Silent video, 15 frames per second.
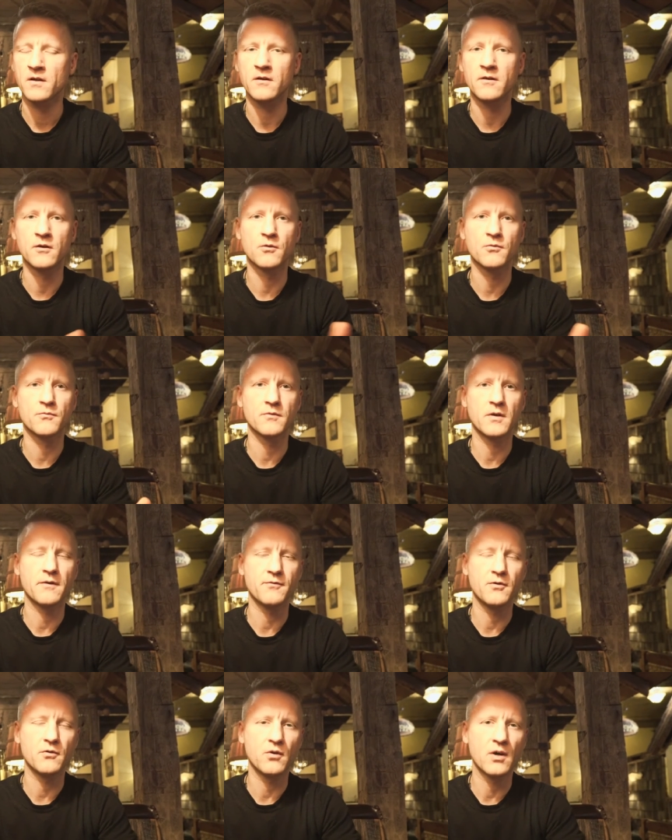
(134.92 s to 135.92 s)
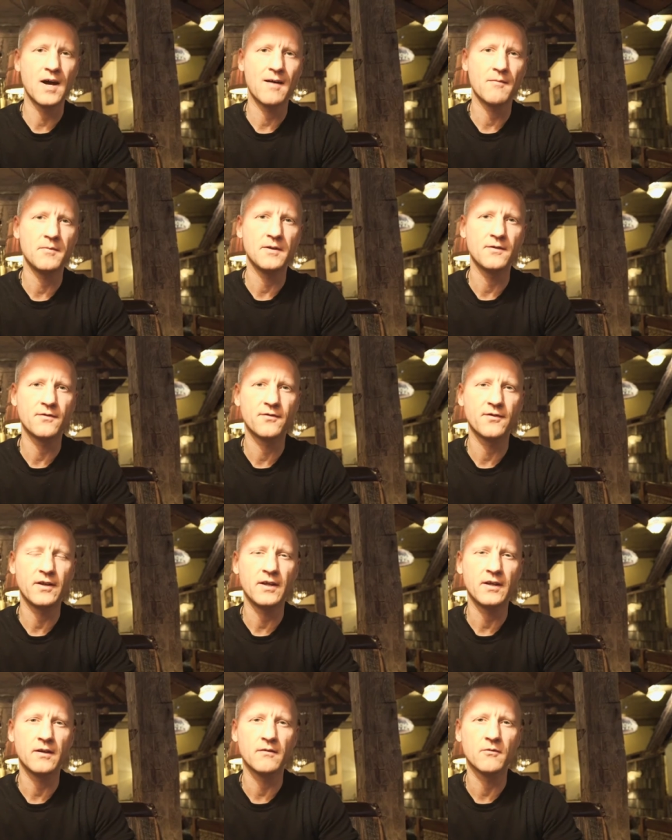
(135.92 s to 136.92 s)
if you have been
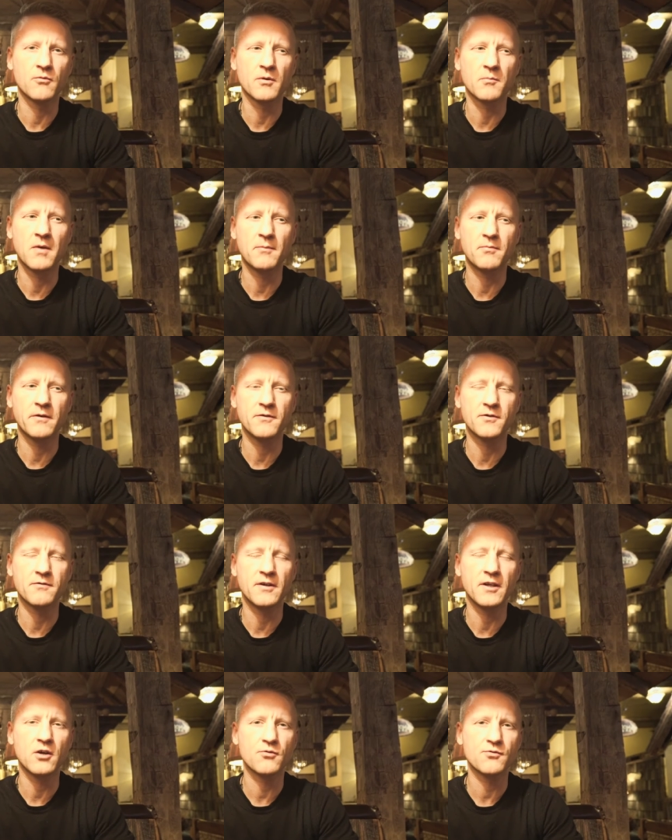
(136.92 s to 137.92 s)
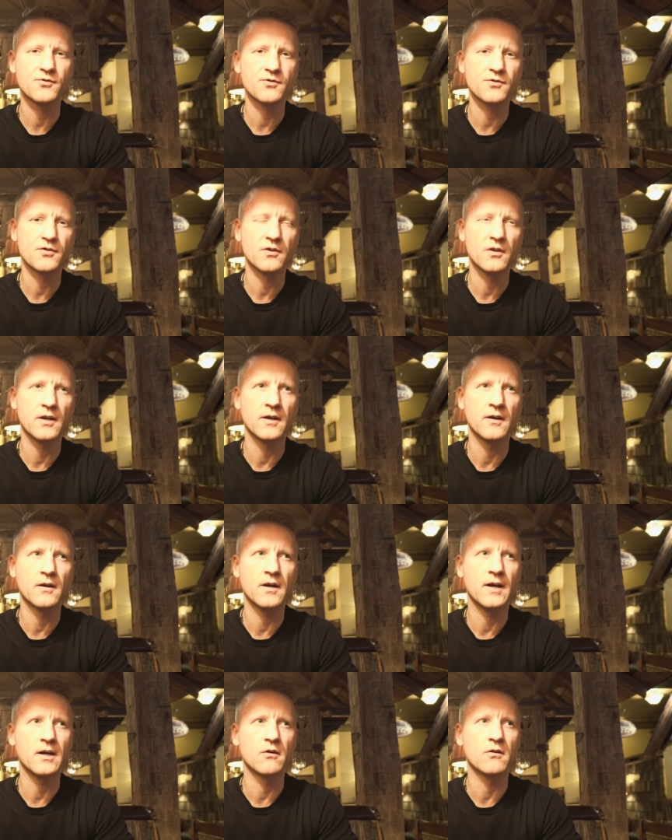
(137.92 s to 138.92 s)
seeing one of my previous videos,
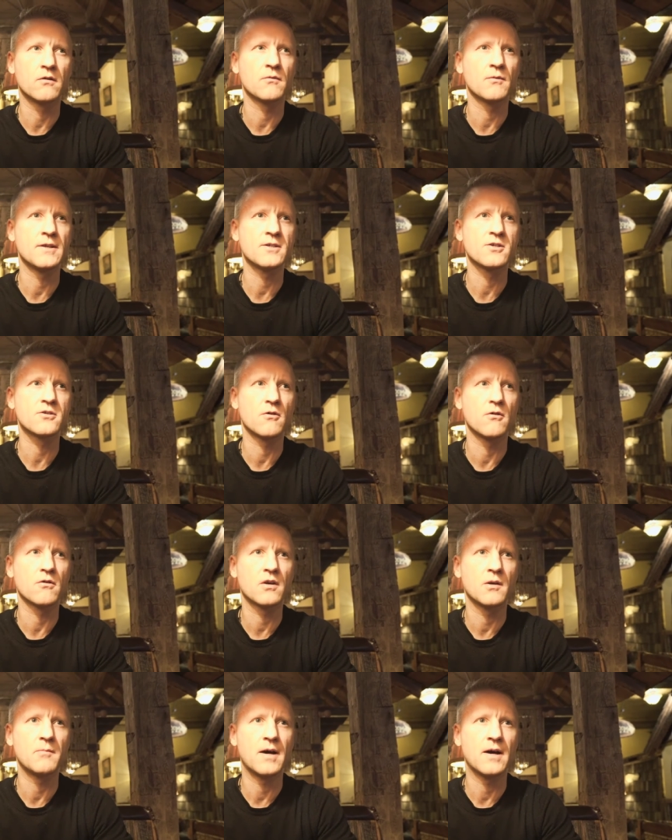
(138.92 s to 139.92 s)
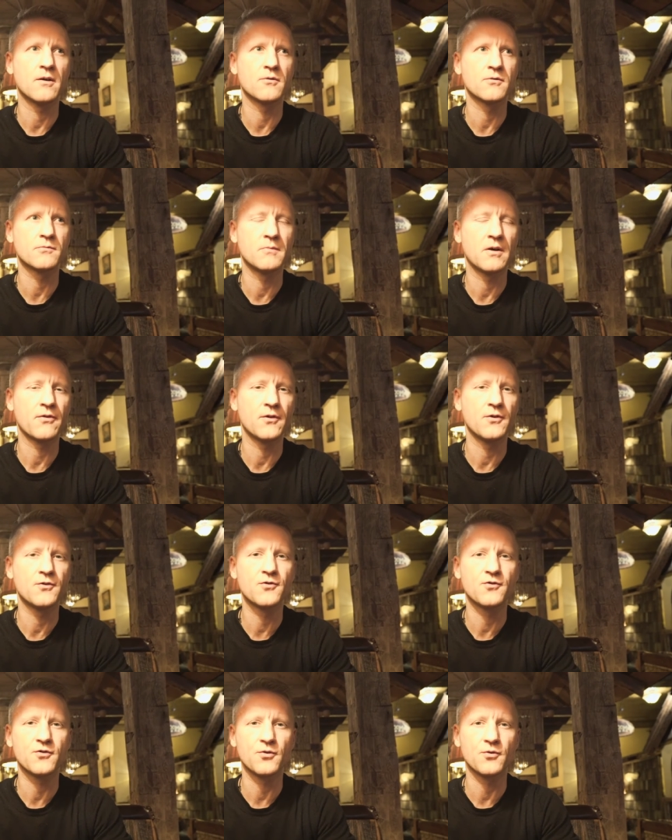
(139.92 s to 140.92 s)
I always talk about
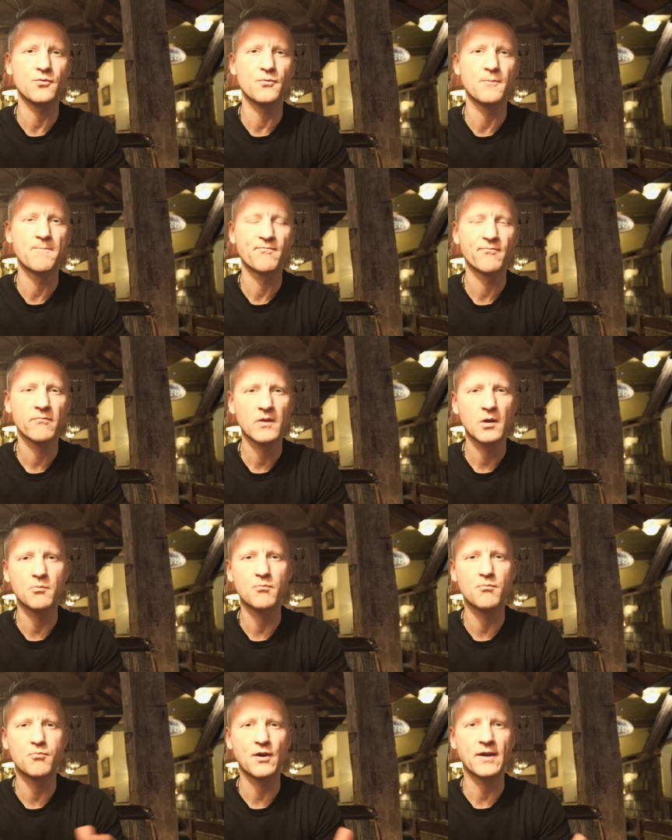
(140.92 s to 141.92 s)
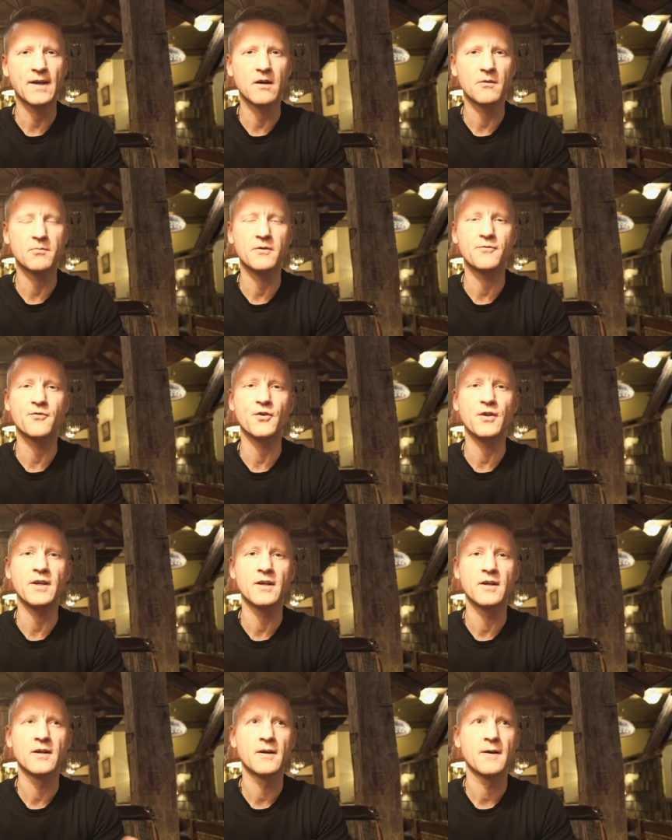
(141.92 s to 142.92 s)
methods to break out, be
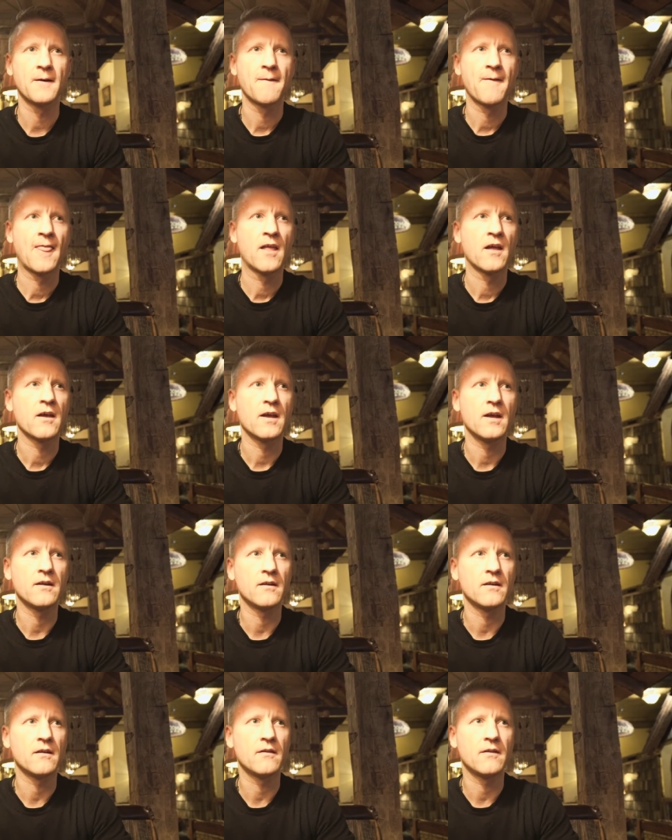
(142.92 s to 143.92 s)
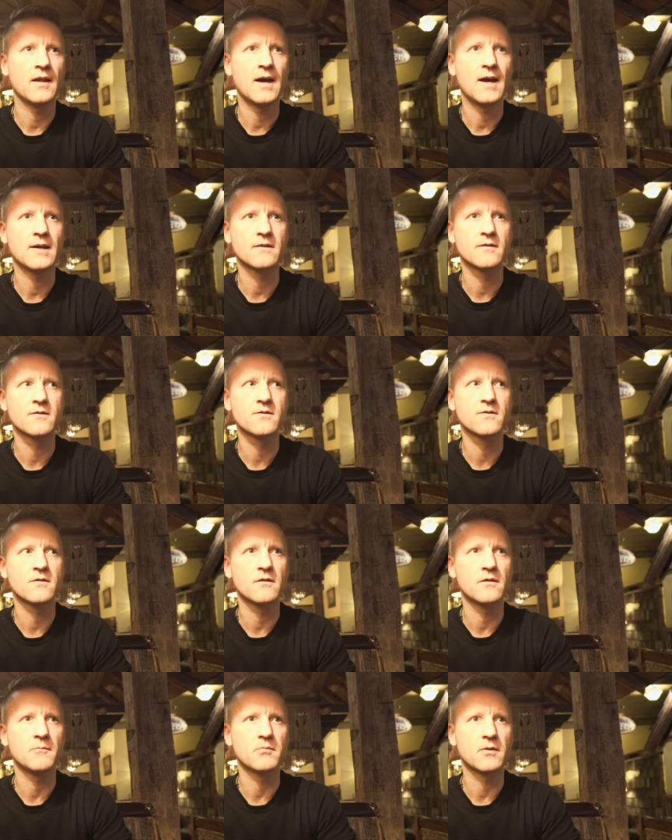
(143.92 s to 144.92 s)
free, and that
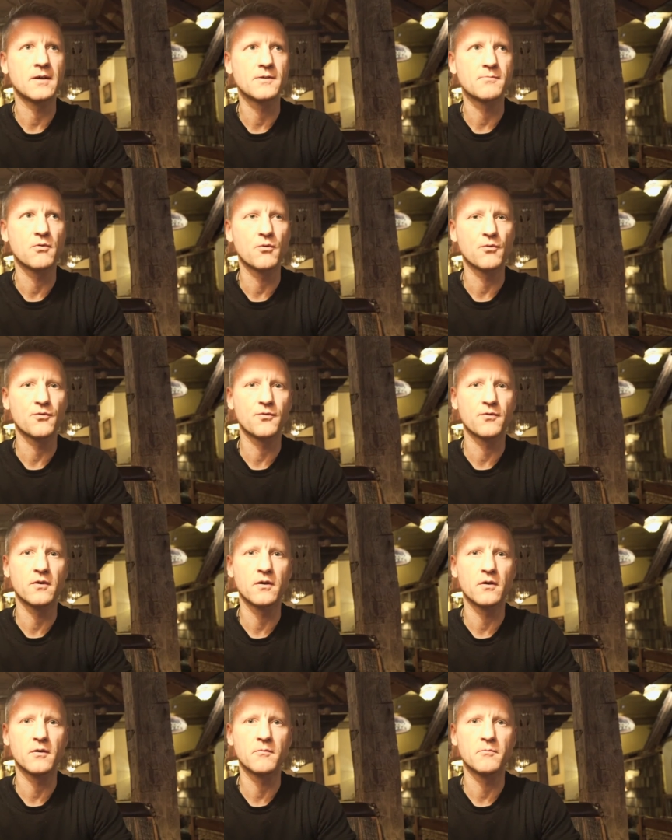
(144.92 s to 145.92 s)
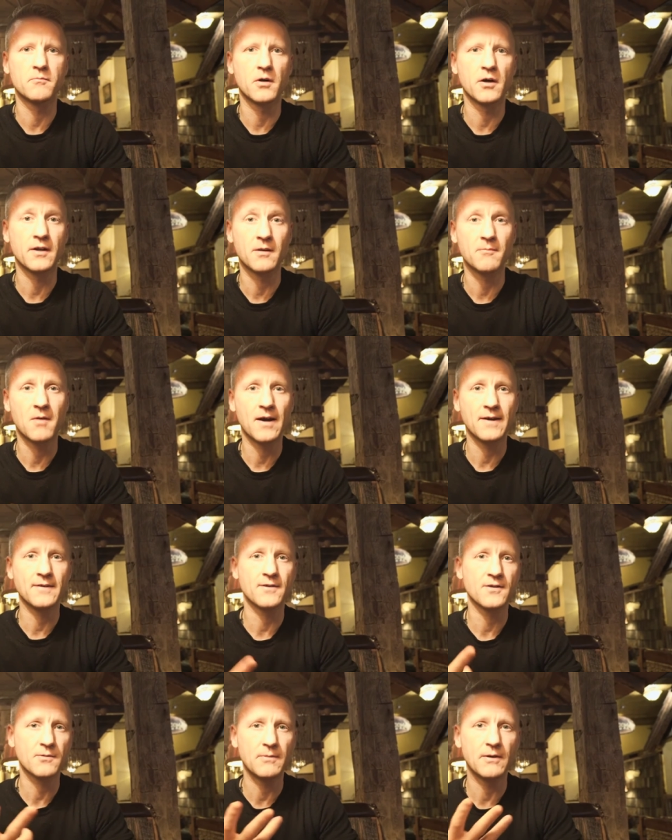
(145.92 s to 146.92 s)
implies both body and mind
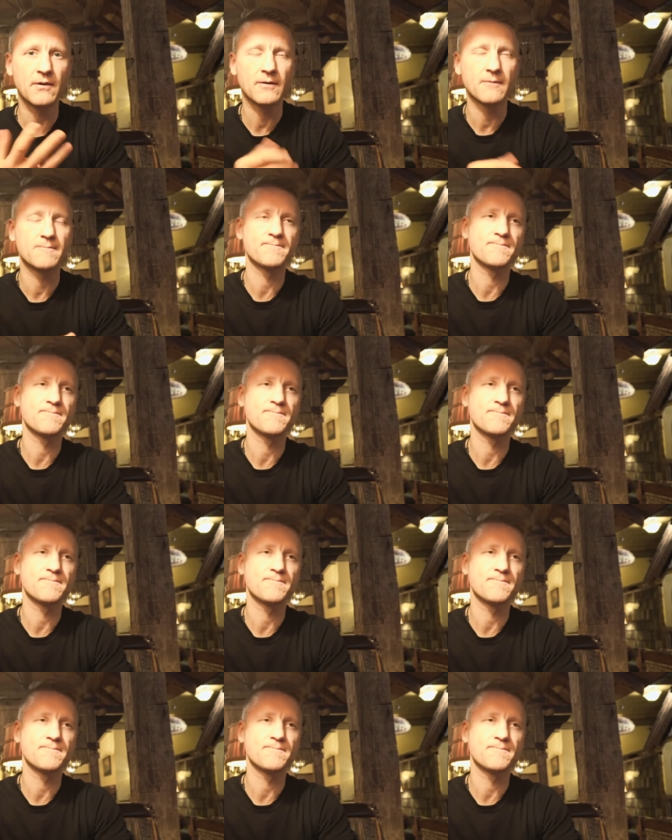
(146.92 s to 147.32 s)
and spirit.